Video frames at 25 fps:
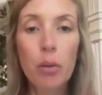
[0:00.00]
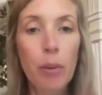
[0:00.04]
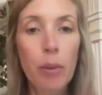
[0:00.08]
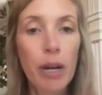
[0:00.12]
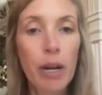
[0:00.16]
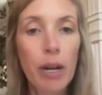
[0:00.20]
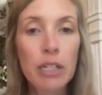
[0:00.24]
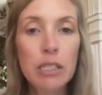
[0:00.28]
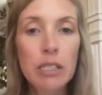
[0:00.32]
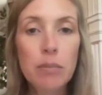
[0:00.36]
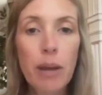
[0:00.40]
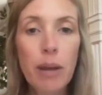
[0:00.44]

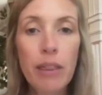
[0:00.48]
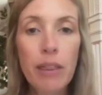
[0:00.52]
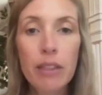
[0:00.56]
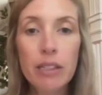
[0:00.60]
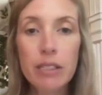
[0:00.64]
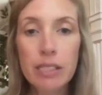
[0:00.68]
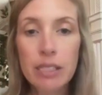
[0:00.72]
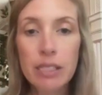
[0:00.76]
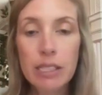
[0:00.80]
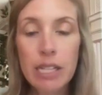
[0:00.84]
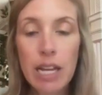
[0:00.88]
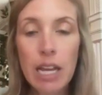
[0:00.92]
parents by the
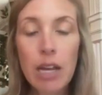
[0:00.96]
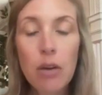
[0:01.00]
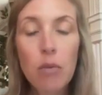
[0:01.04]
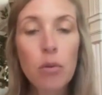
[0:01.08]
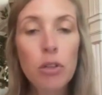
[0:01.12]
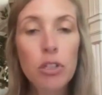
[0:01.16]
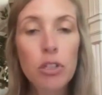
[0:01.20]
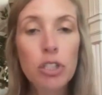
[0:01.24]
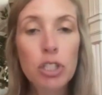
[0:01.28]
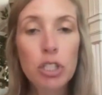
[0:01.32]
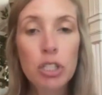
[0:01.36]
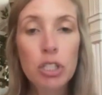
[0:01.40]
state
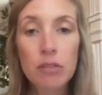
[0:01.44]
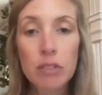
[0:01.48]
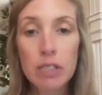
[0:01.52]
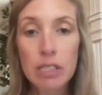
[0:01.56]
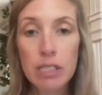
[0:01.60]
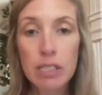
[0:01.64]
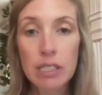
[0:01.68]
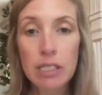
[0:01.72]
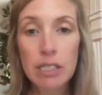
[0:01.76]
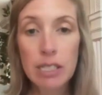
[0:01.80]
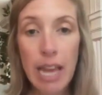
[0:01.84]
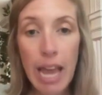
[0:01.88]
when she
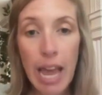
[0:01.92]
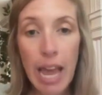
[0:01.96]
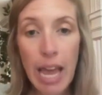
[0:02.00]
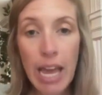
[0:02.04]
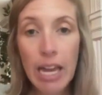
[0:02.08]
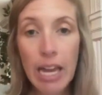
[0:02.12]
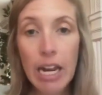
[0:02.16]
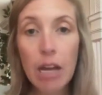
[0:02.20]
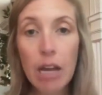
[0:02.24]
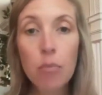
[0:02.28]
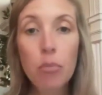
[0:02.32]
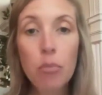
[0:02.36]
was
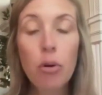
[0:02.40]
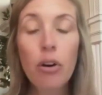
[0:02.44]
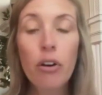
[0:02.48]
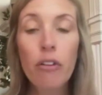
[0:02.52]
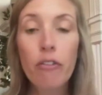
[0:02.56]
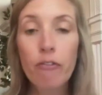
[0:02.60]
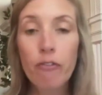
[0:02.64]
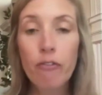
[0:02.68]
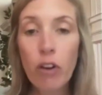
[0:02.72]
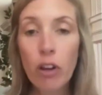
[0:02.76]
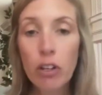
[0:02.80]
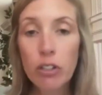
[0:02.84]
10 and put
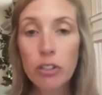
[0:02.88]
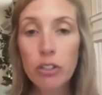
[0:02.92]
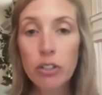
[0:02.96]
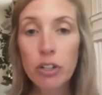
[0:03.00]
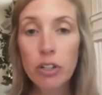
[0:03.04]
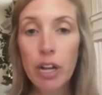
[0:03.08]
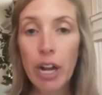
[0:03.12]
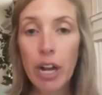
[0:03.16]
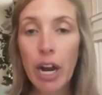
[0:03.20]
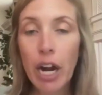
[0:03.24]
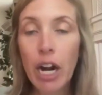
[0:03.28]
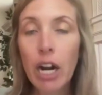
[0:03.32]
in
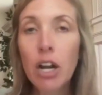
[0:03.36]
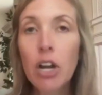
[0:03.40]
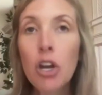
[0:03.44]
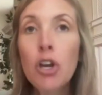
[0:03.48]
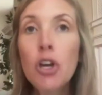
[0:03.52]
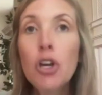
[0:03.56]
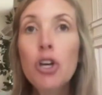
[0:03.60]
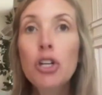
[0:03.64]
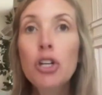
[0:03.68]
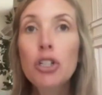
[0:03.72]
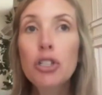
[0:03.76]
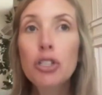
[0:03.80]
foster care.
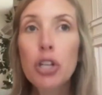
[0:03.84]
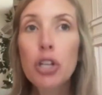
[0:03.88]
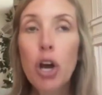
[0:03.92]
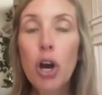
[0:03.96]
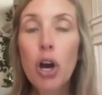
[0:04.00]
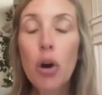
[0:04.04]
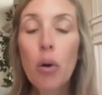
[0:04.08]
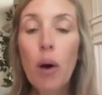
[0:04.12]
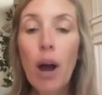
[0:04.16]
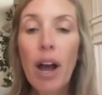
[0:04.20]
So